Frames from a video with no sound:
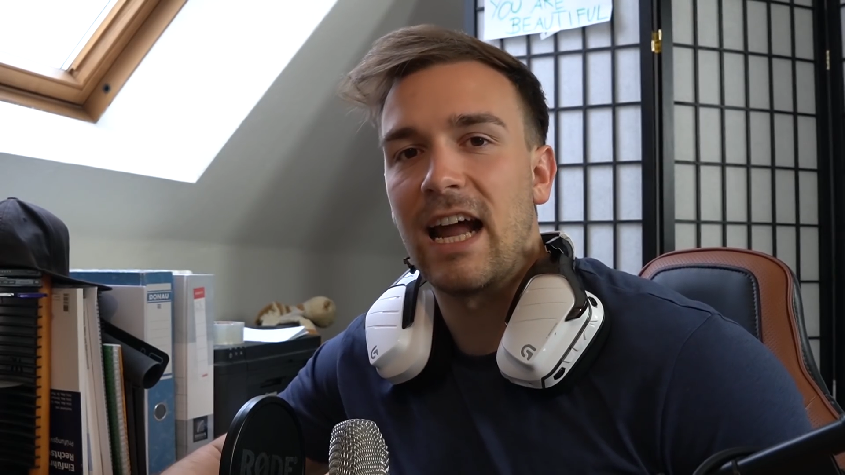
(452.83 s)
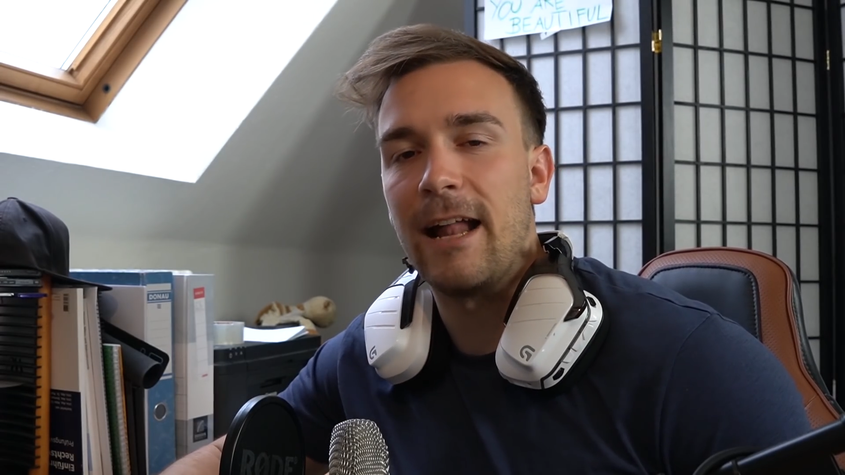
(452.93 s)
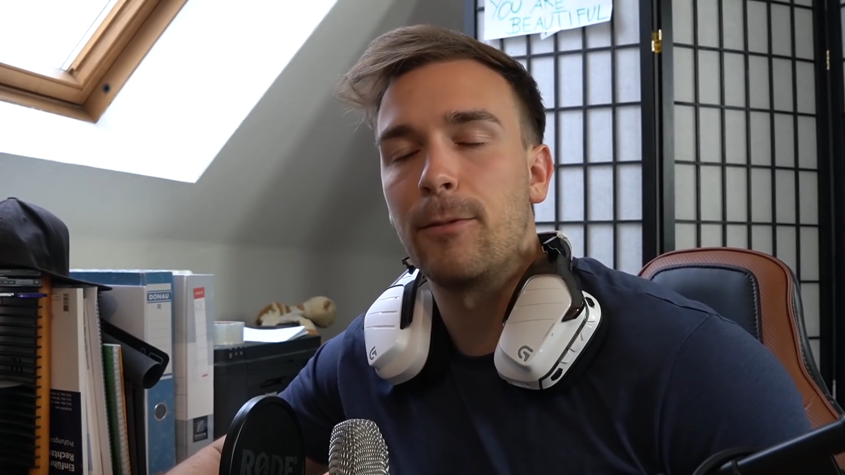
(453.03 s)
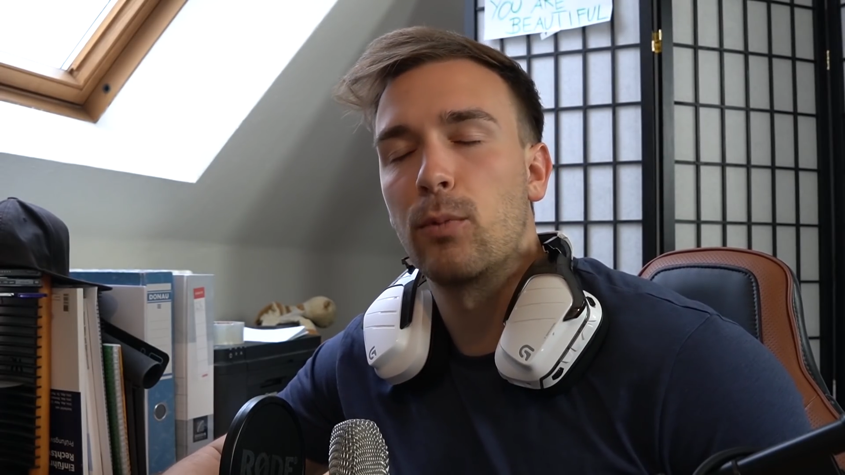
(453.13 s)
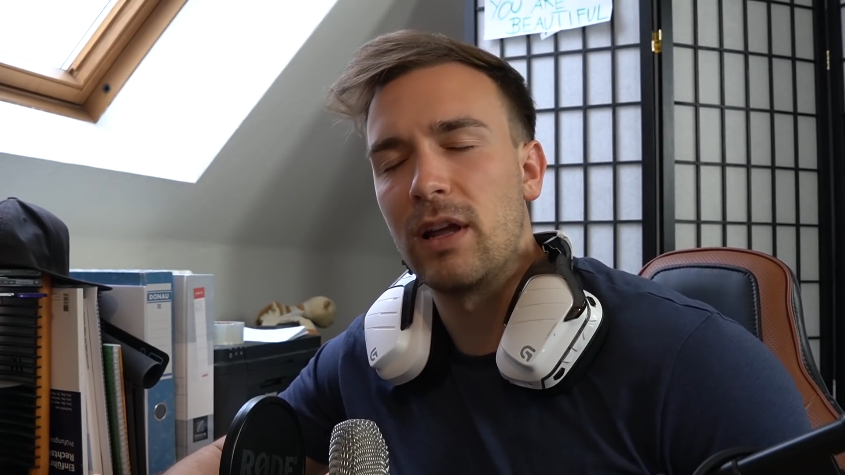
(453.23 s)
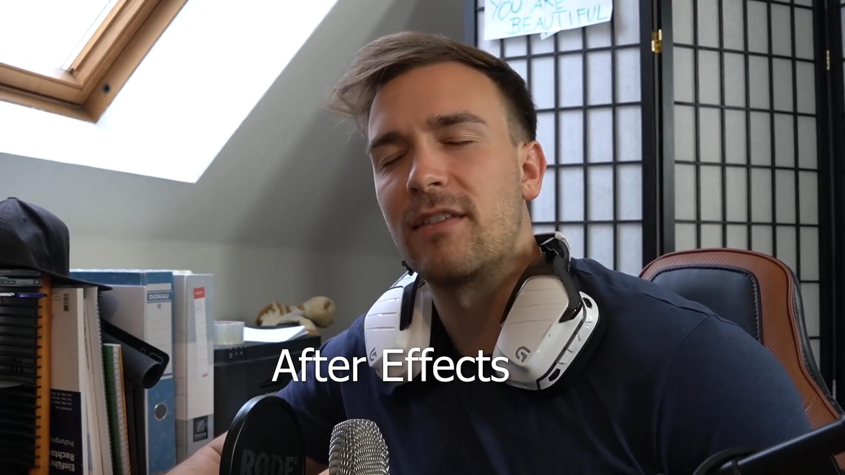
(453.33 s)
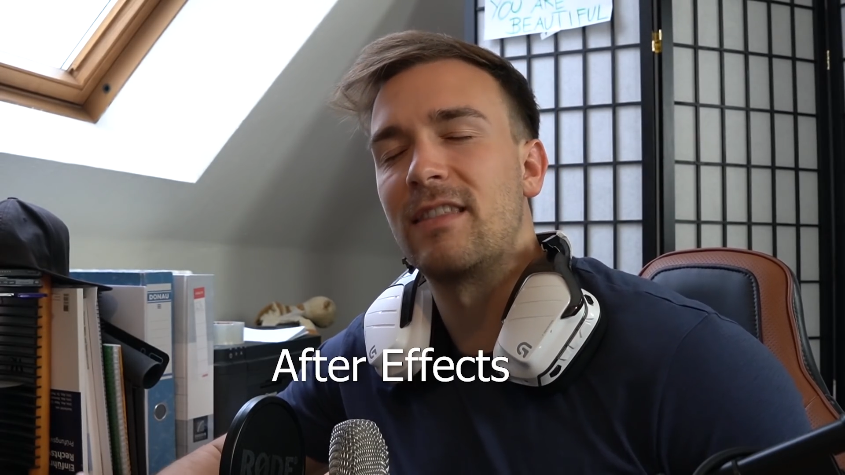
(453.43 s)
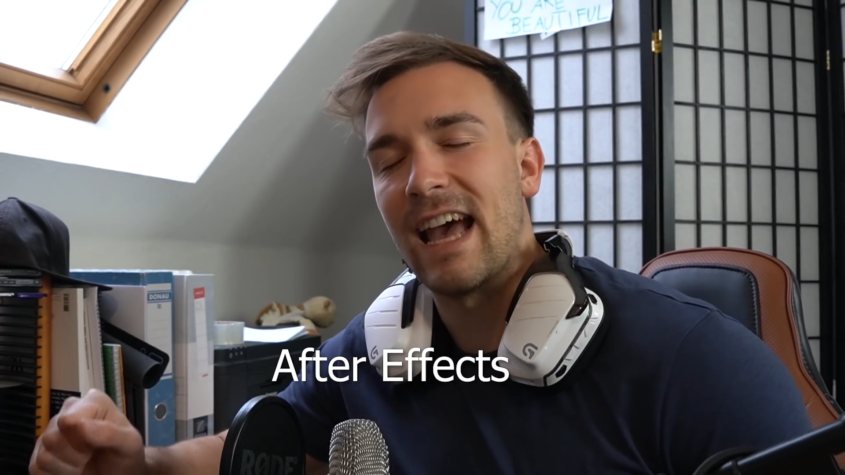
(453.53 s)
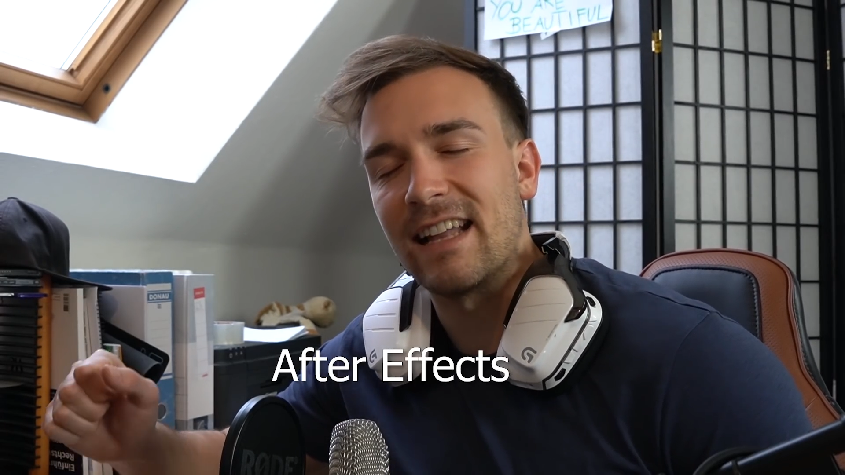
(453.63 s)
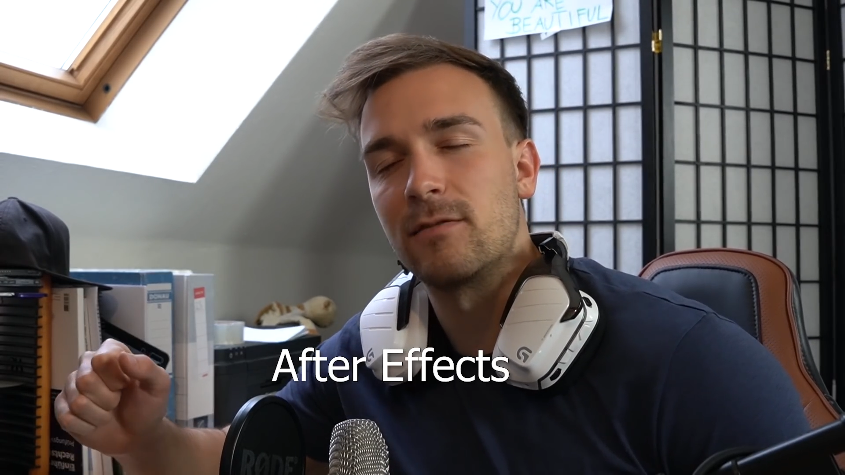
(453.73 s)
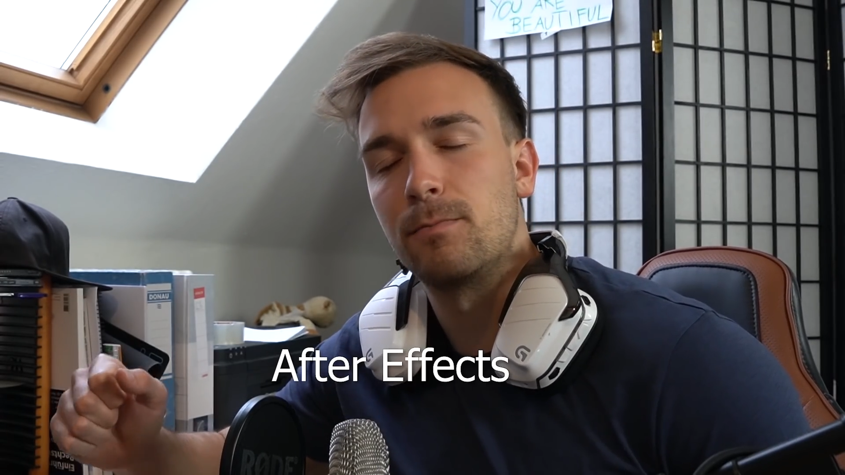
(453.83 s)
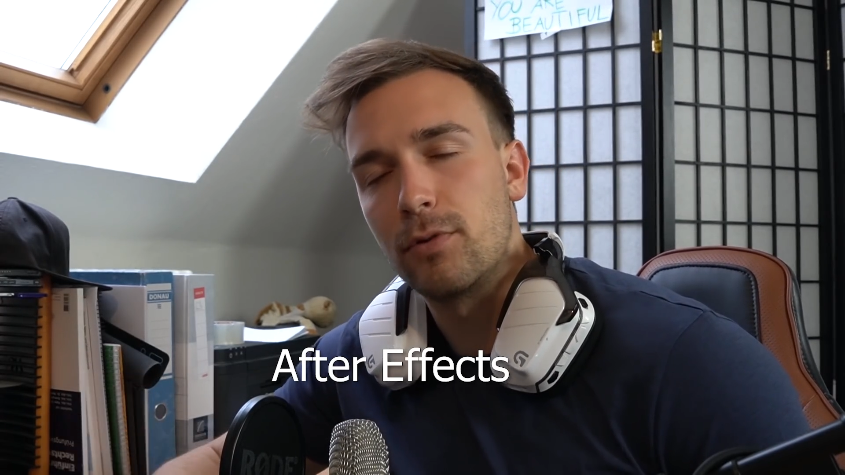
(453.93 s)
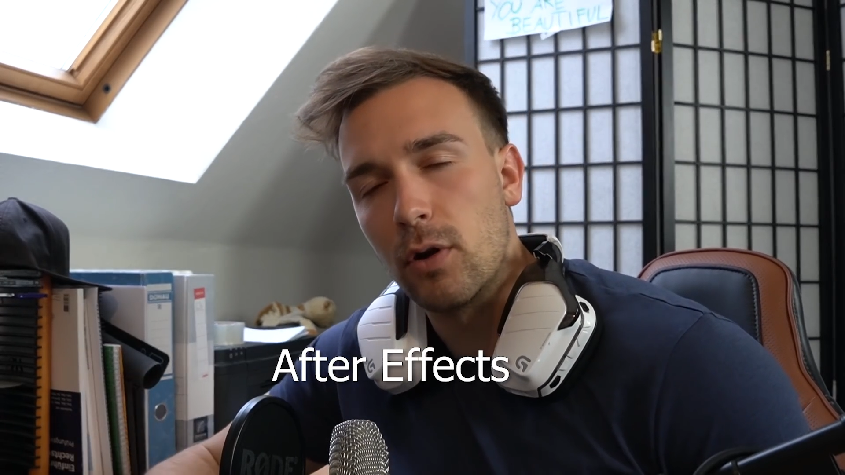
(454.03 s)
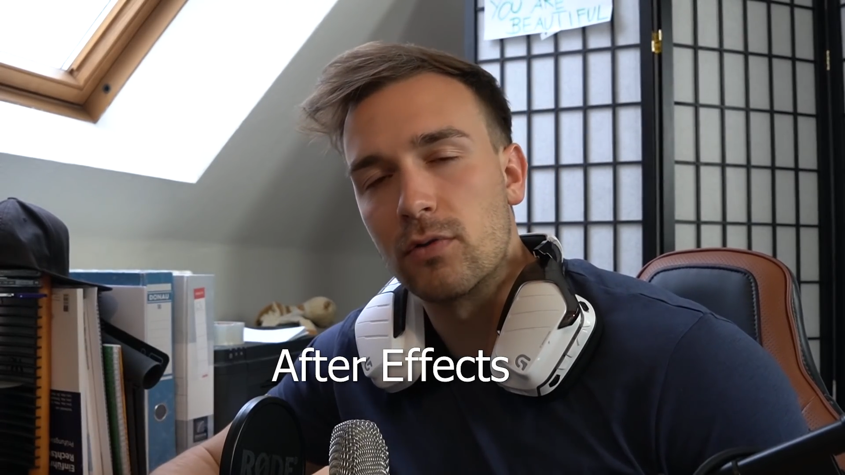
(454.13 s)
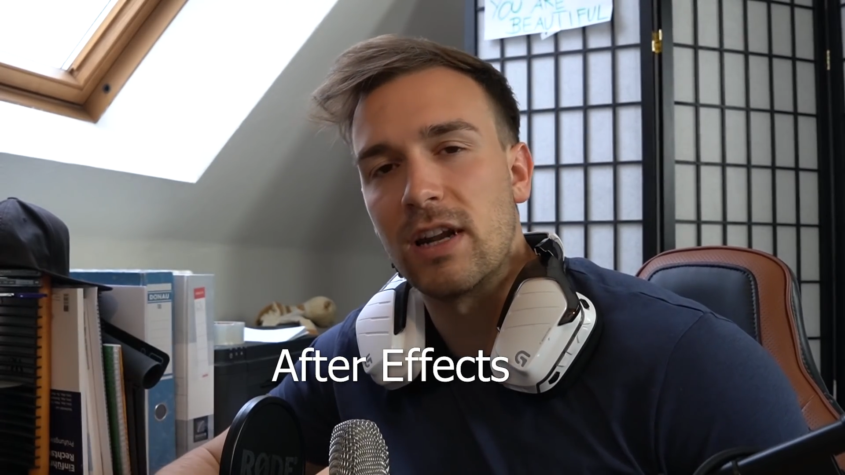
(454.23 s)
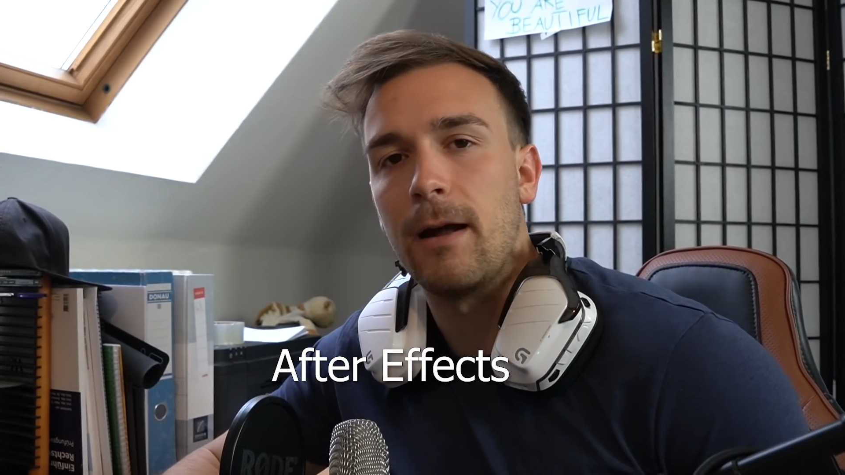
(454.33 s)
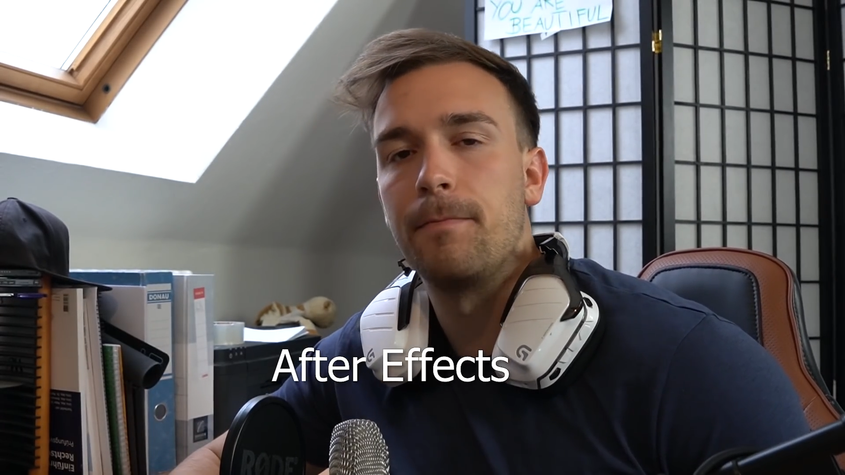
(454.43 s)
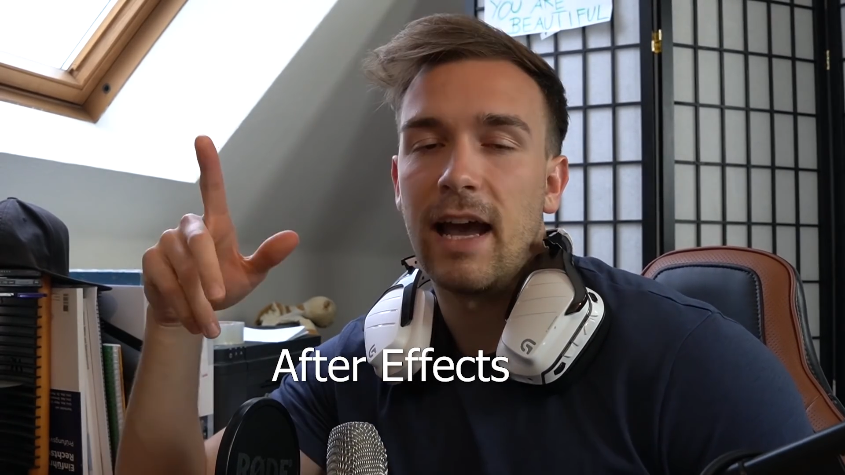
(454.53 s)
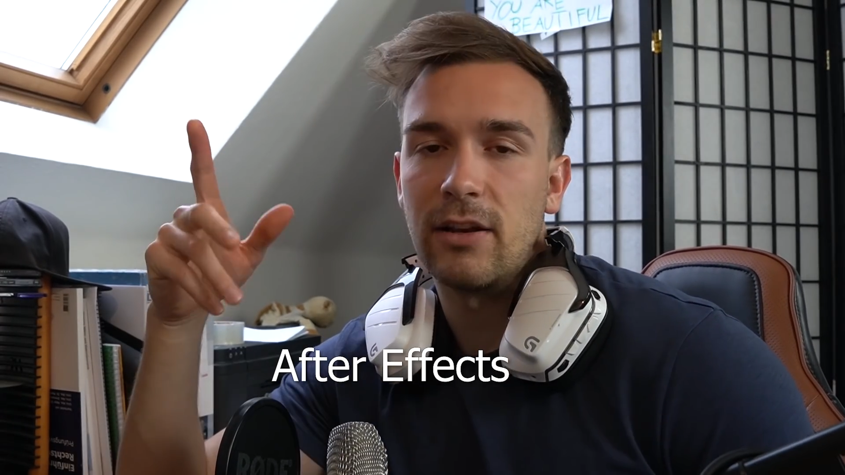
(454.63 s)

and with that program.